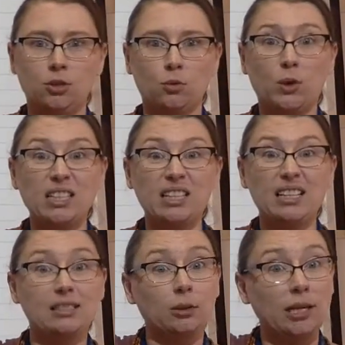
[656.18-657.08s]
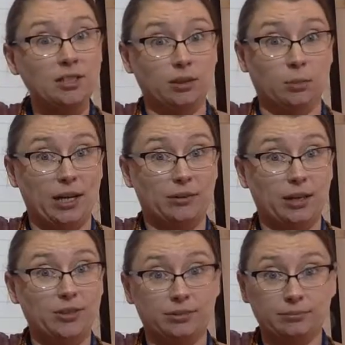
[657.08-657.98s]
So what's the acceleration in the y
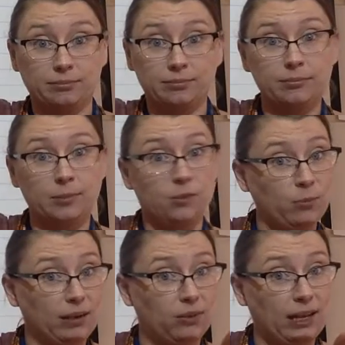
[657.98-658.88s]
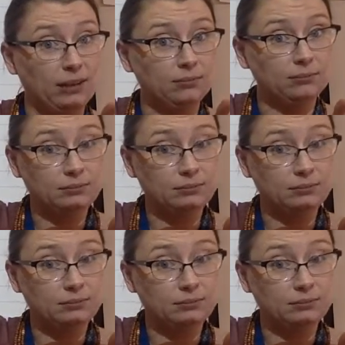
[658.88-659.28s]
direction? Some of you may know that.